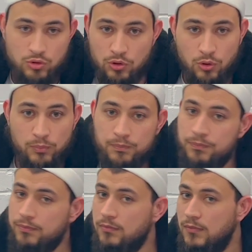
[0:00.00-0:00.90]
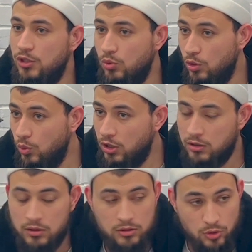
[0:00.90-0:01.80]
No, you will
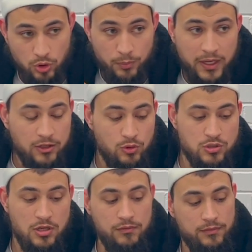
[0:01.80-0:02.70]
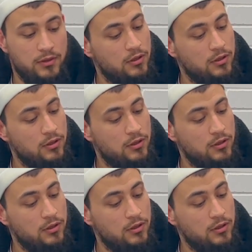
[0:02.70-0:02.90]
work. You will make yourself